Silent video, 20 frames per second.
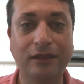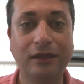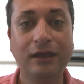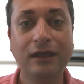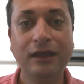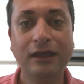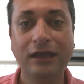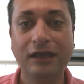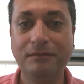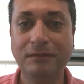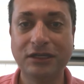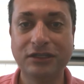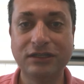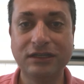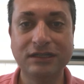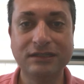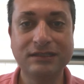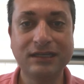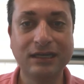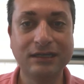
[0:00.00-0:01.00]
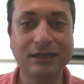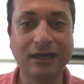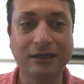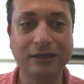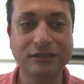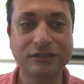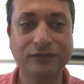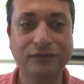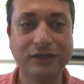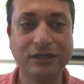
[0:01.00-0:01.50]
Admission is $10 for
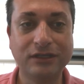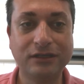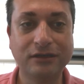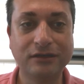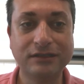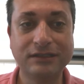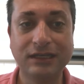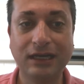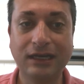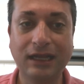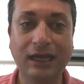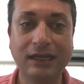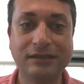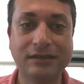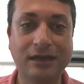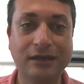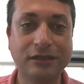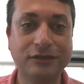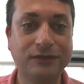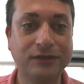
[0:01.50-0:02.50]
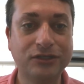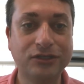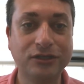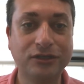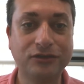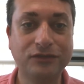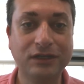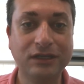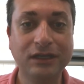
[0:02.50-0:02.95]
adults and $8 for children